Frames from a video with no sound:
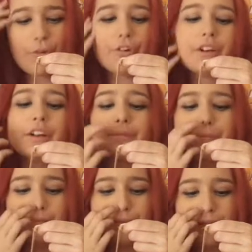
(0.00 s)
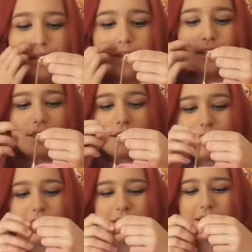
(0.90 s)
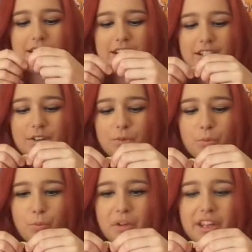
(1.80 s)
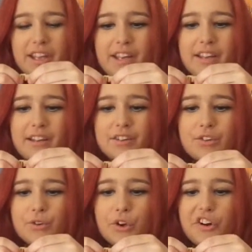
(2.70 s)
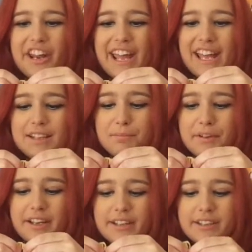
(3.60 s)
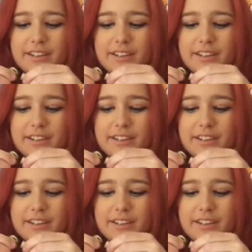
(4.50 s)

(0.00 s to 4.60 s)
hook the week to your ad, but